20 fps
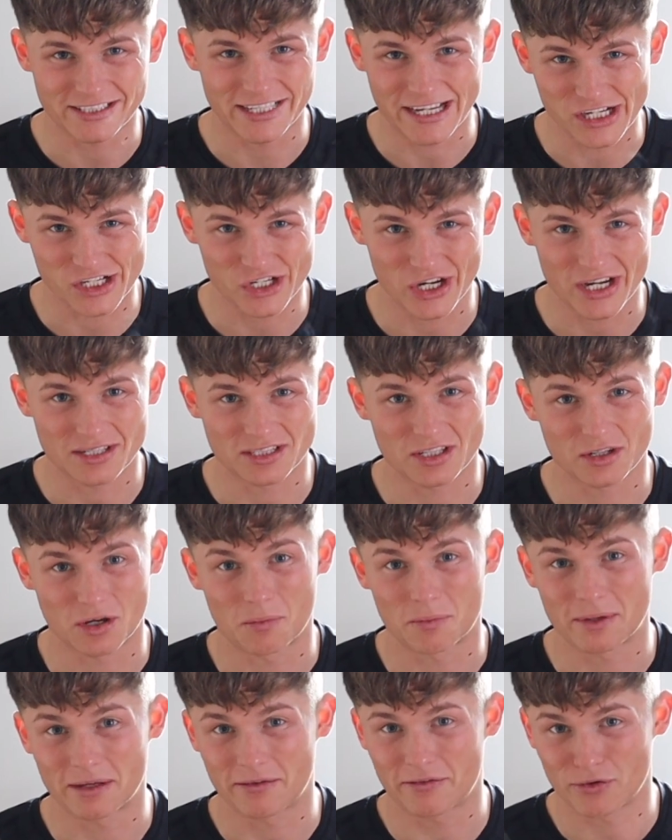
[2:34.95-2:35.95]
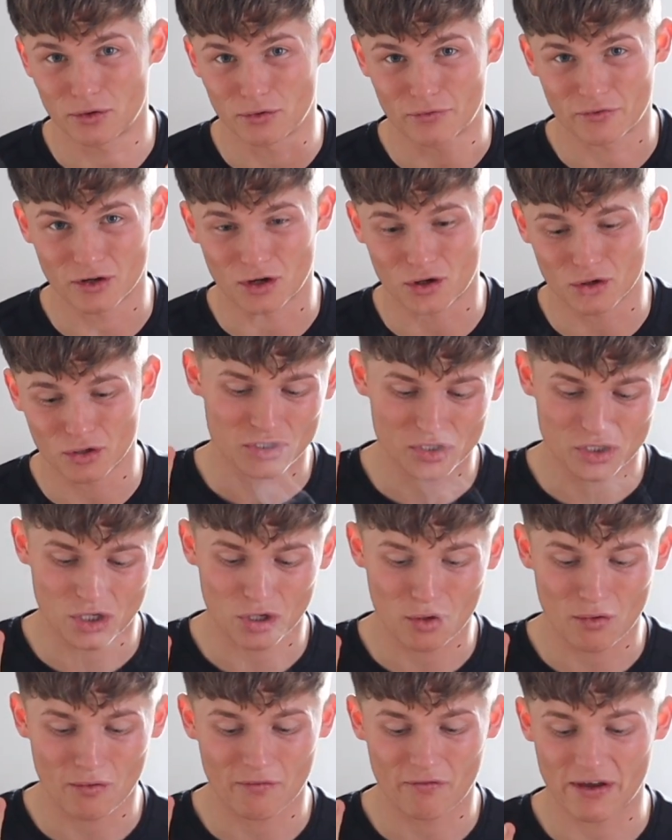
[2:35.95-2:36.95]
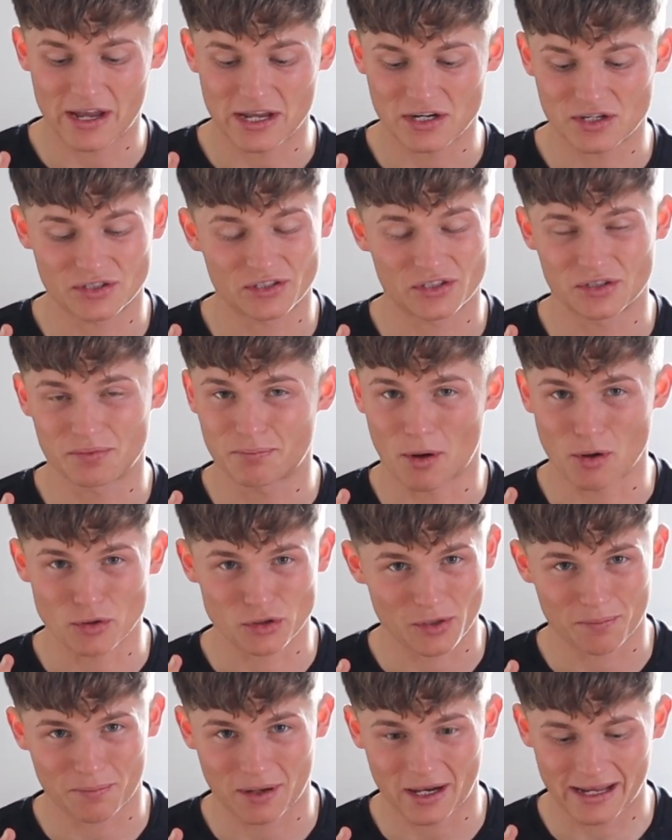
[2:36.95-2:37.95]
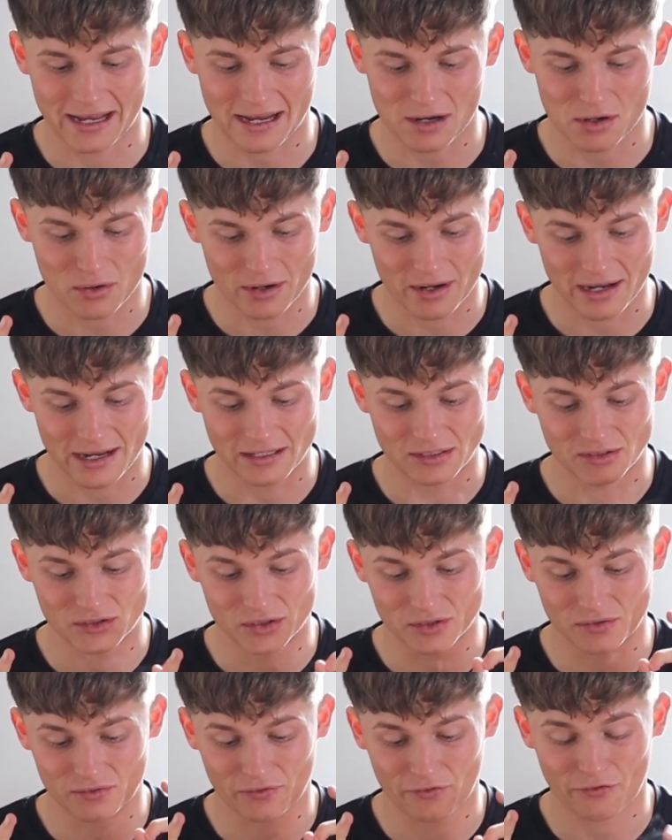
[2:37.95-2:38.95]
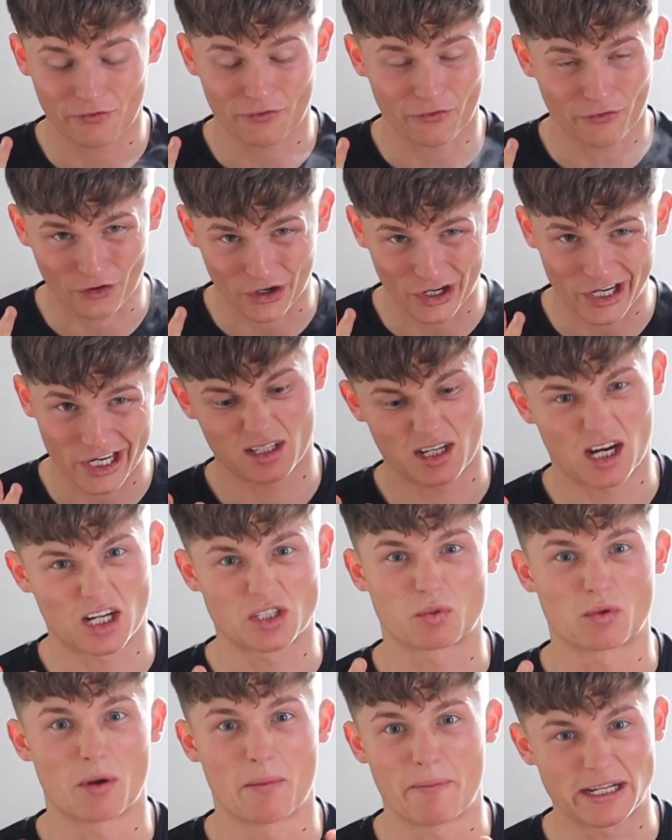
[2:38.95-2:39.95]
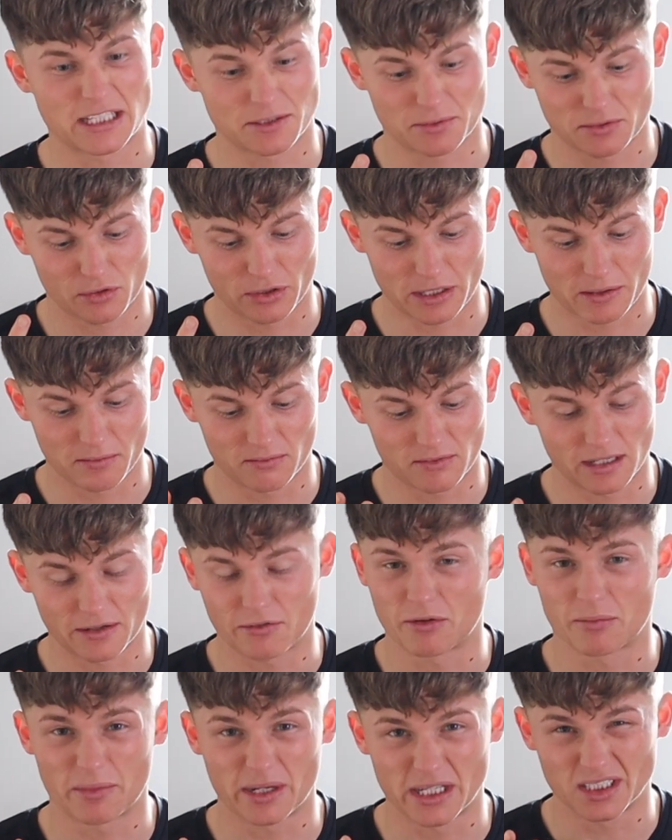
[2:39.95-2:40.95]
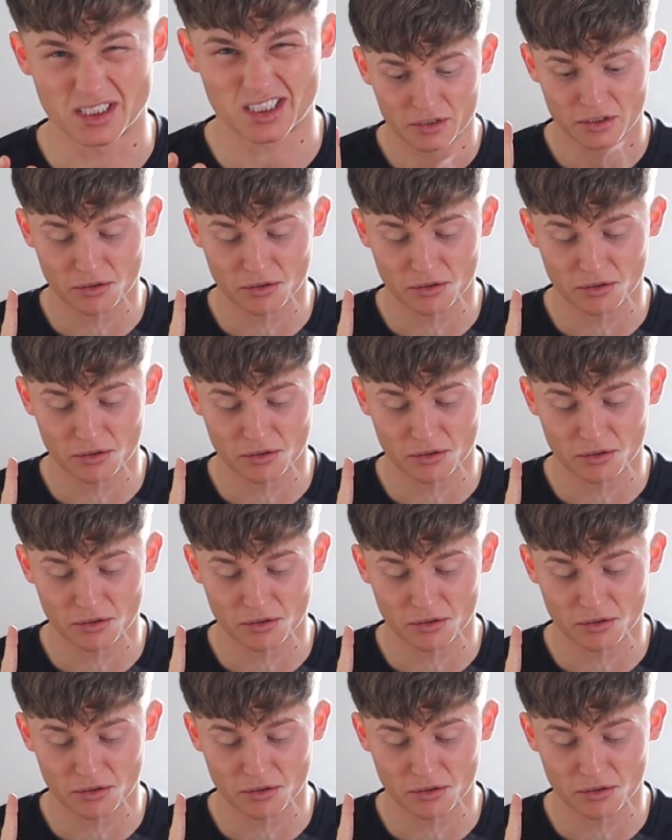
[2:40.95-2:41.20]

satiating, so it'll be full for longer. Two, veg just bulks your plate out, and just three, I just want to mix between different meats.